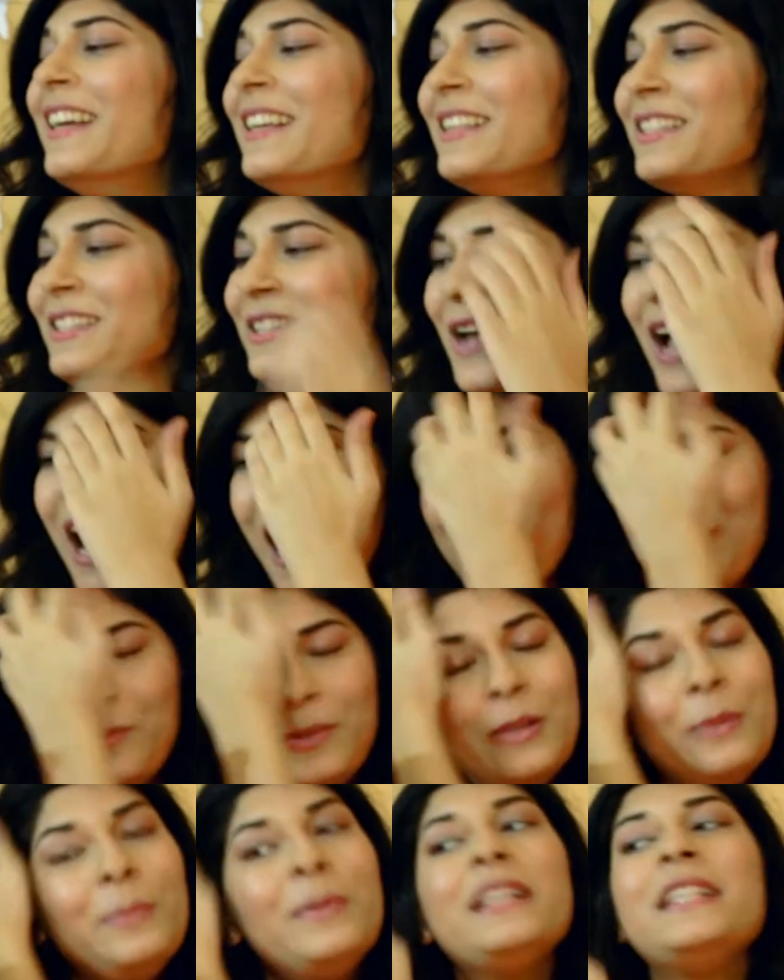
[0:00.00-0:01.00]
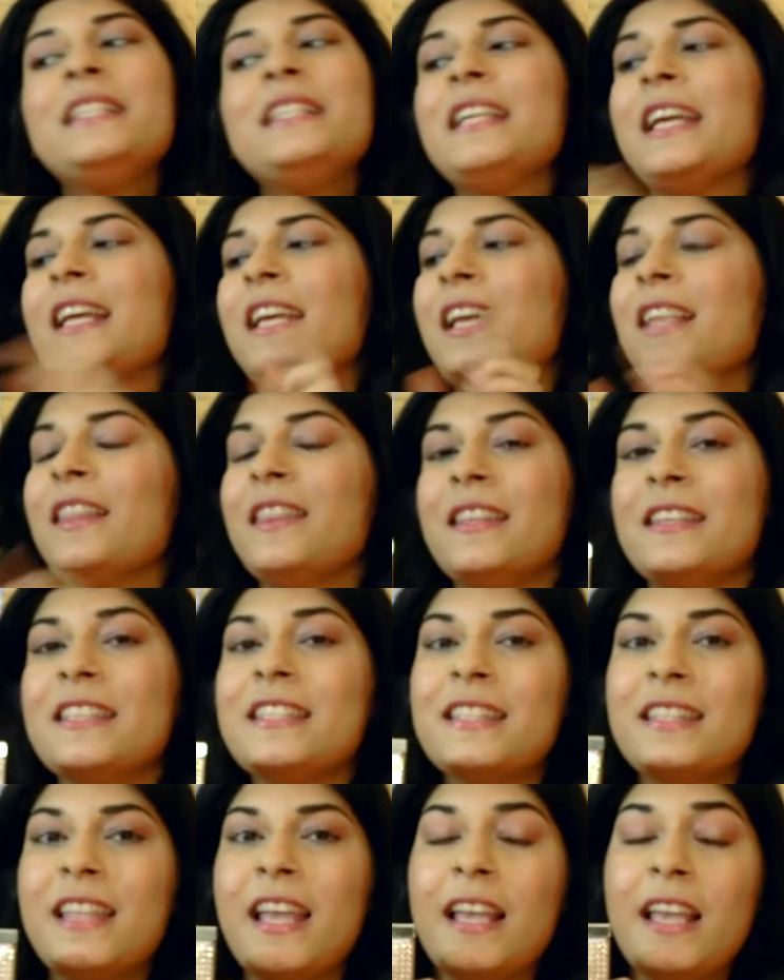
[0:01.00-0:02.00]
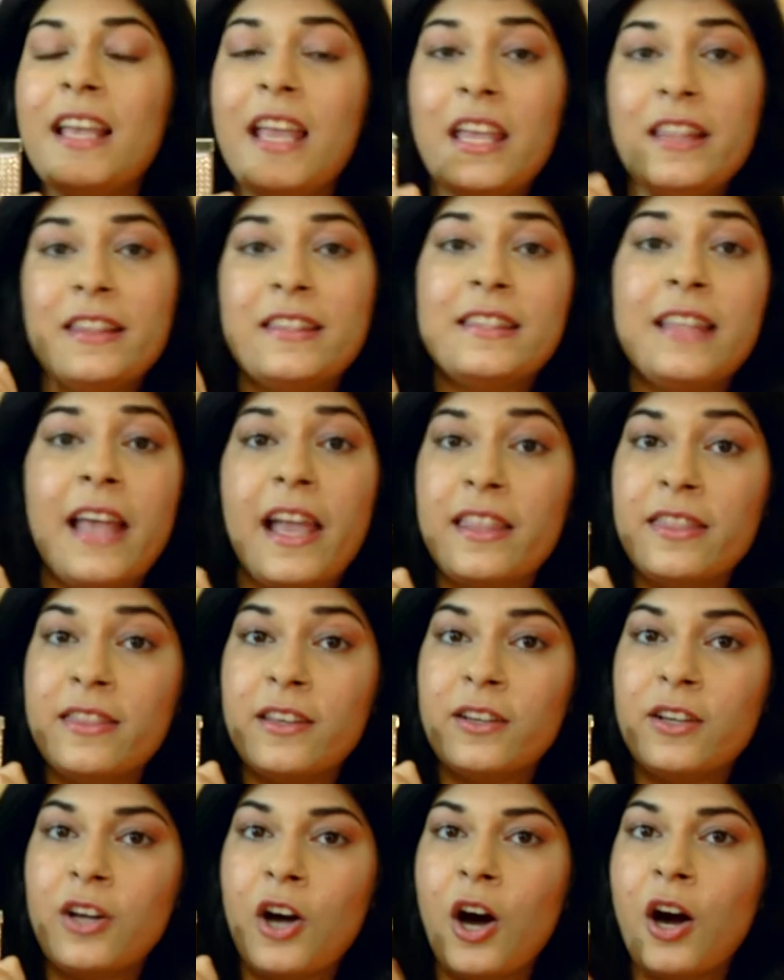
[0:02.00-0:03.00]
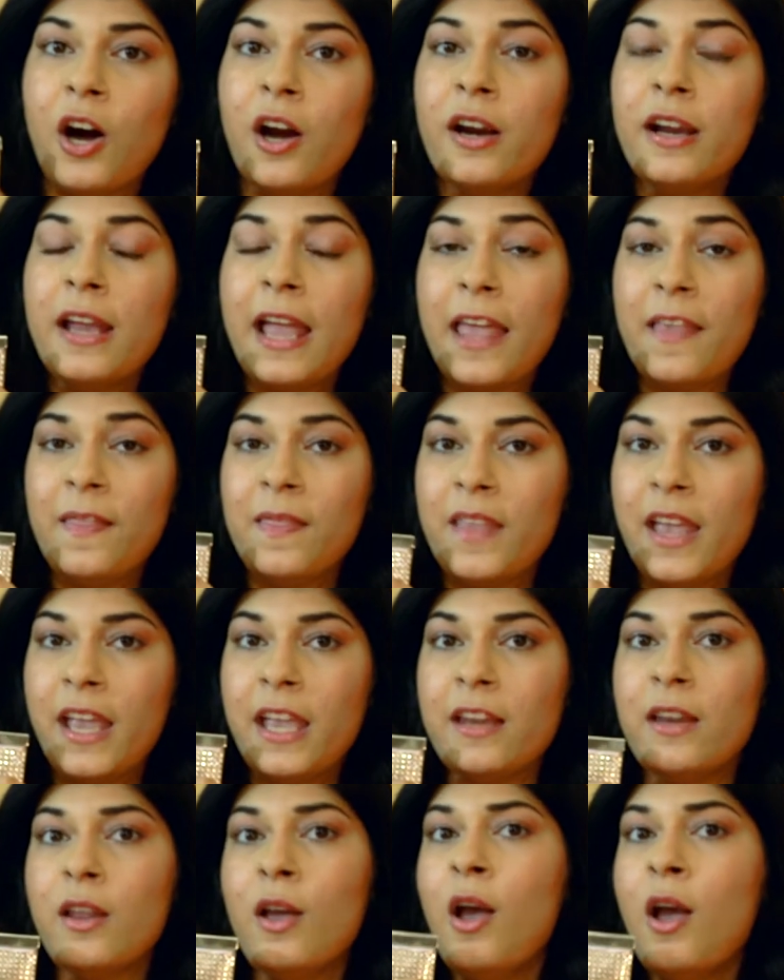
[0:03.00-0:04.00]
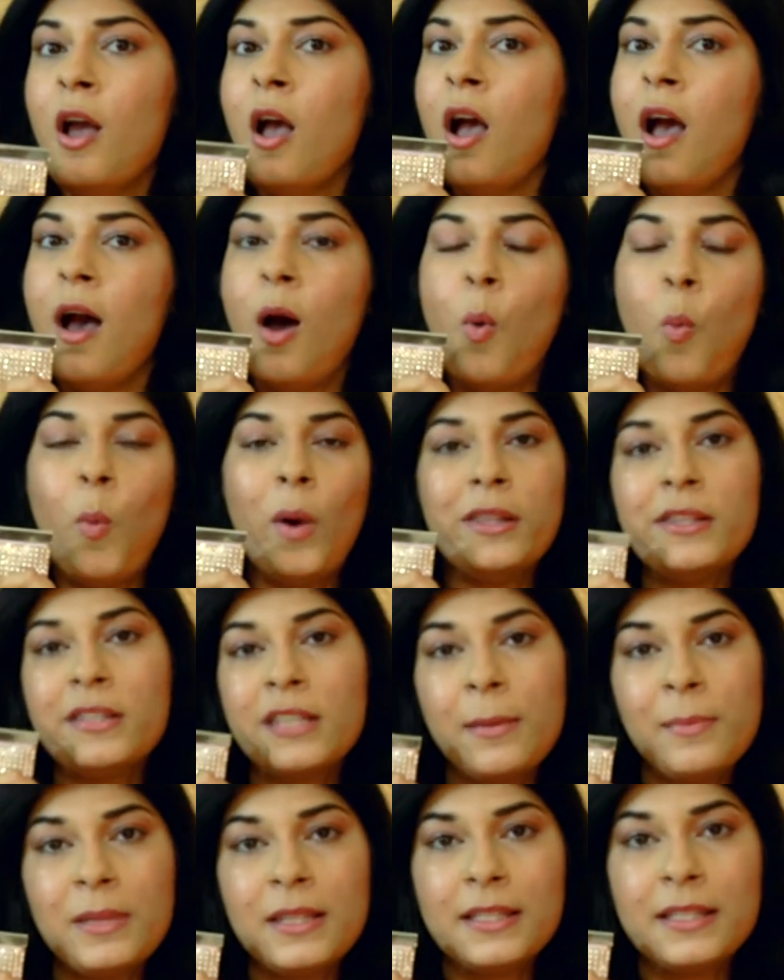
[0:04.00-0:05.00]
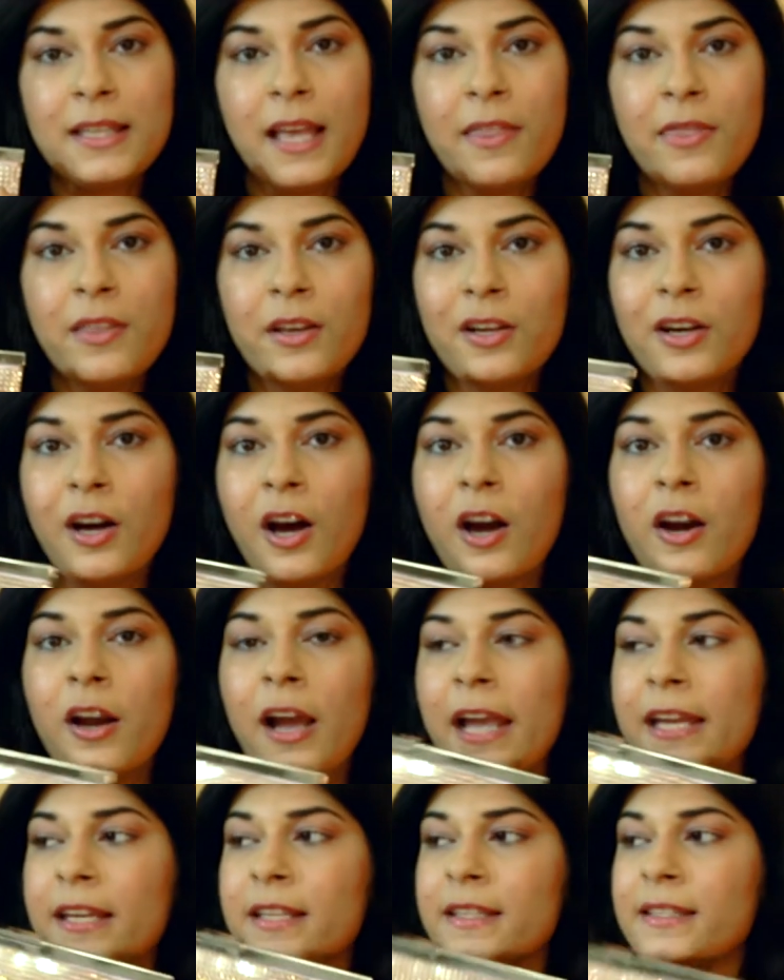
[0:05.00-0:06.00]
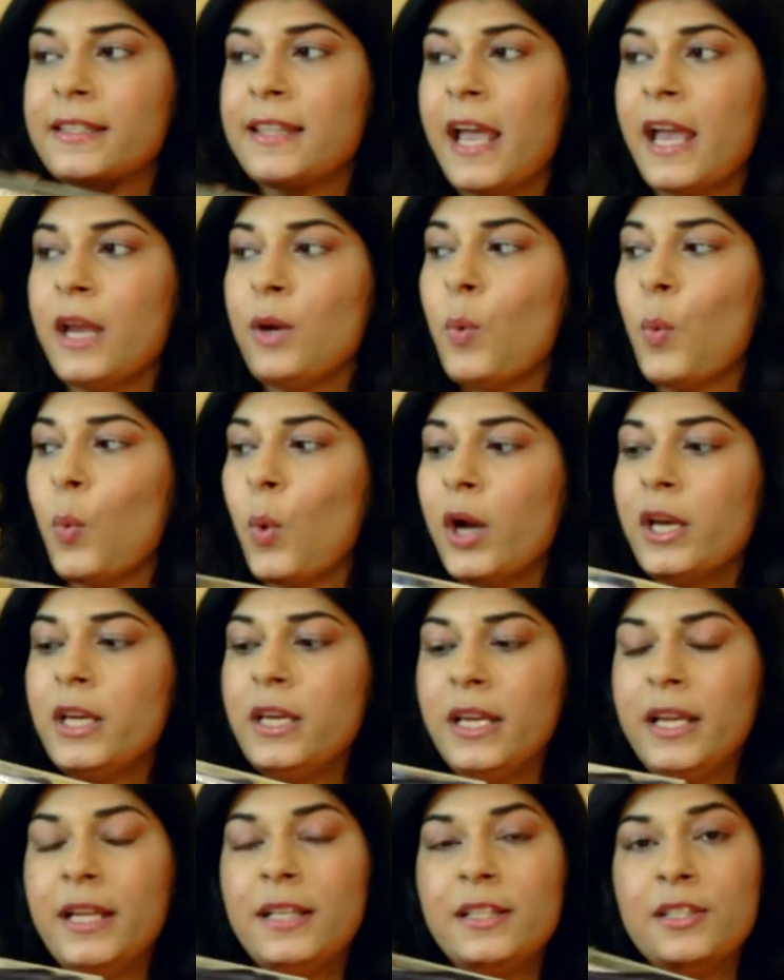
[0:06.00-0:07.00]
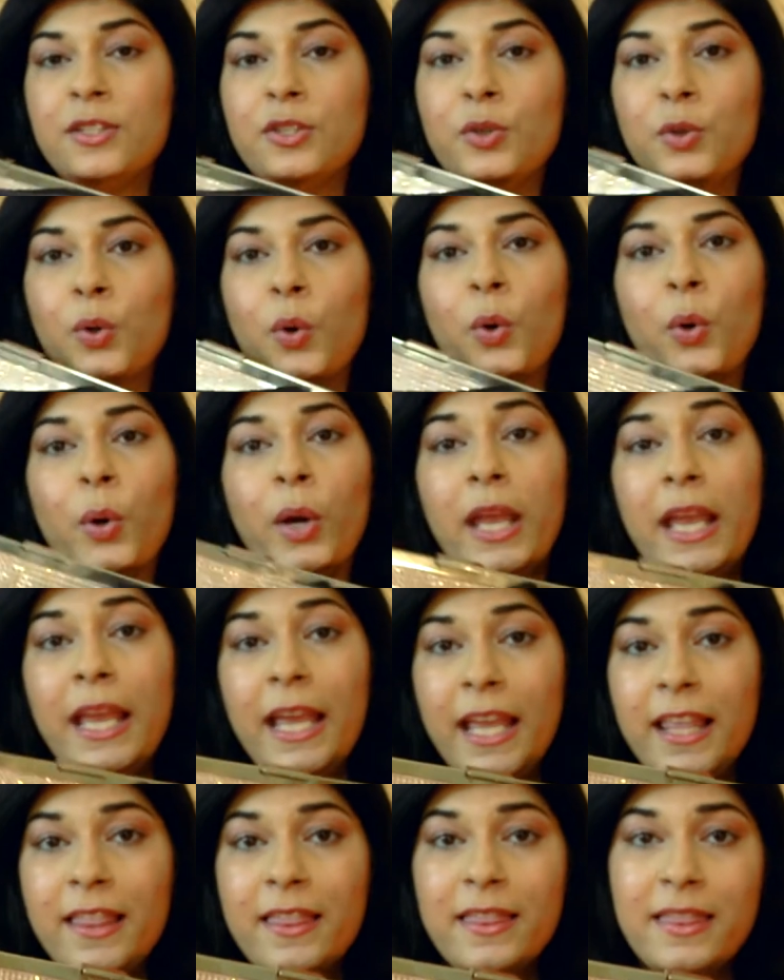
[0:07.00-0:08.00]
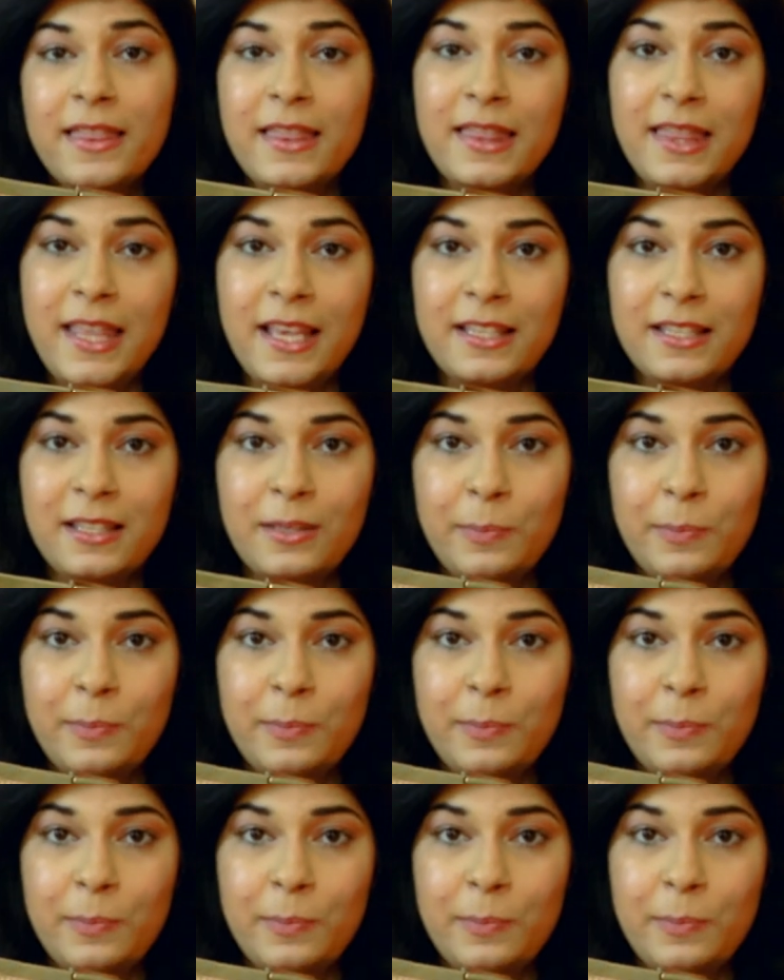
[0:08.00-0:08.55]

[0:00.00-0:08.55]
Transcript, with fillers: So I will be taking this thing inside the car and then once I'm inside the car, I decide what needs to go in this